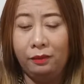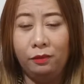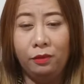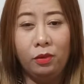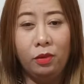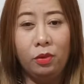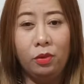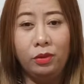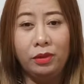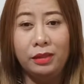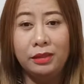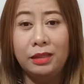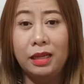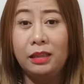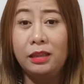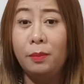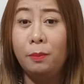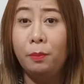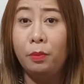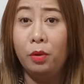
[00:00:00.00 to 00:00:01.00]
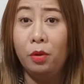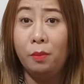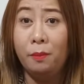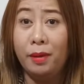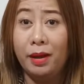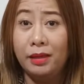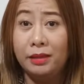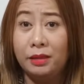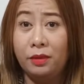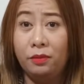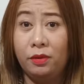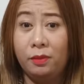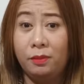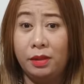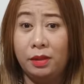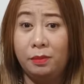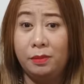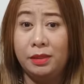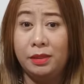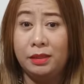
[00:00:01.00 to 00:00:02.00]
iPhone is like a Pro Max, if
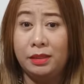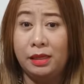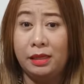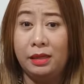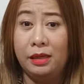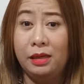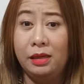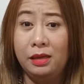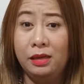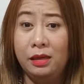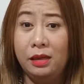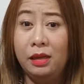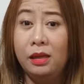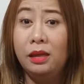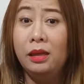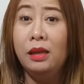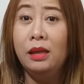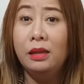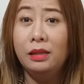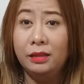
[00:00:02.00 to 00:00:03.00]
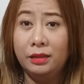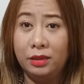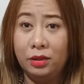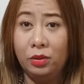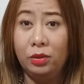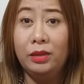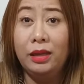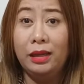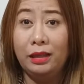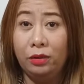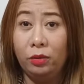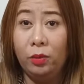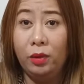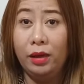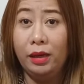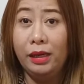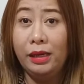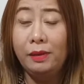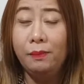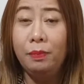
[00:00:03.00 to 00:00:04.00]
I'm not mistaken. So that
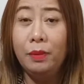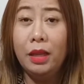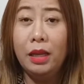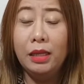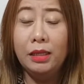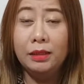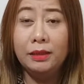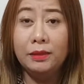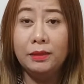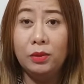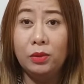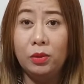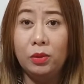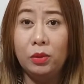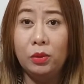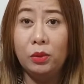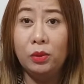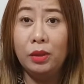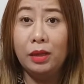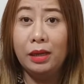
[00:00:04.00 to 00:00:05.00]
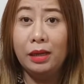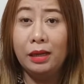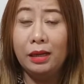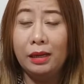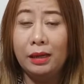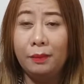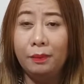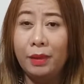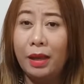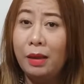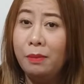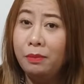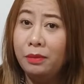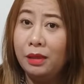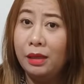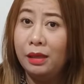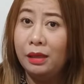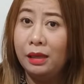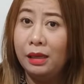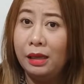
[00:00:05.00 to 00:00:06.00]
one. So
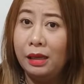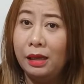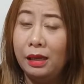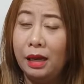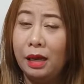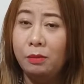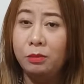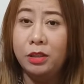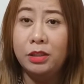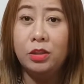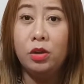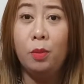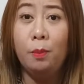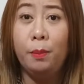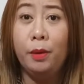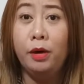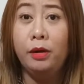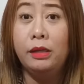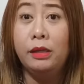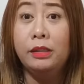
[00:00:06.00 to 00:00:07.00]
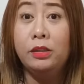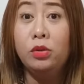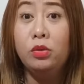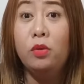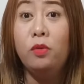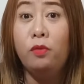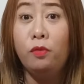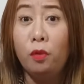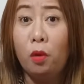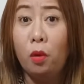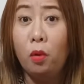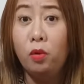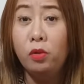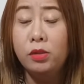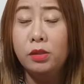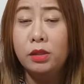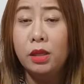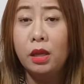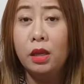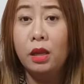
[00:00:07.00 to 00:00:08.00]
I'm just comparing the two
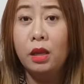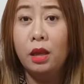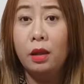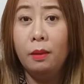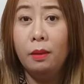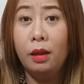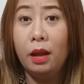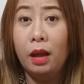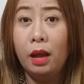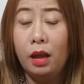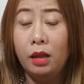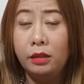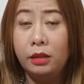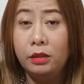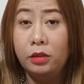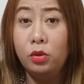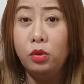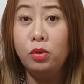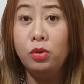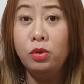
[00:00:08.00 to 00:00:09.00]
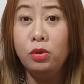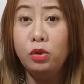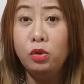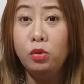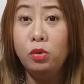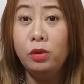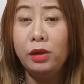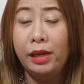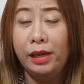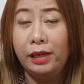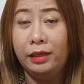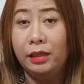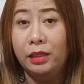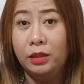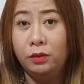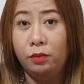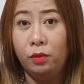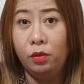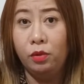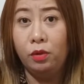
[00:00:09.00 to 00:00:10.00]
phones, the two new
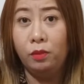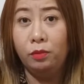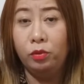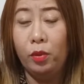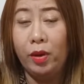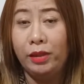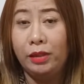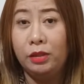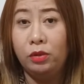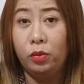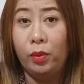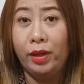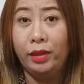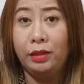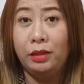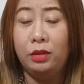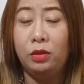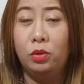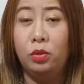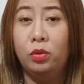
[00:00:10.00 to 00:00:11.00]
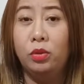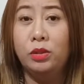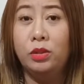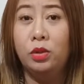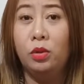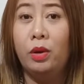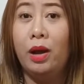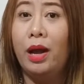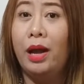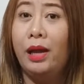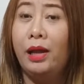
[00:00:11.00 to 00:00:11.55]
latest phone of 2022. So